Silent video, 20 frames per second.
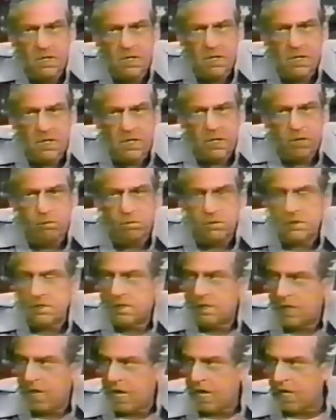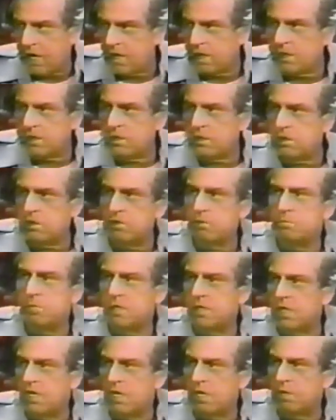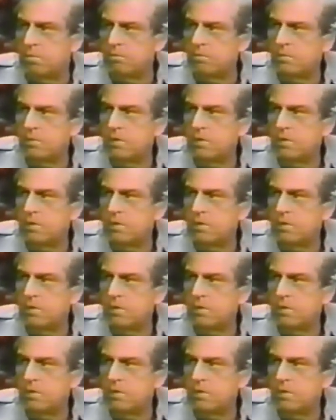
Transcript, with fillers: he was in line to become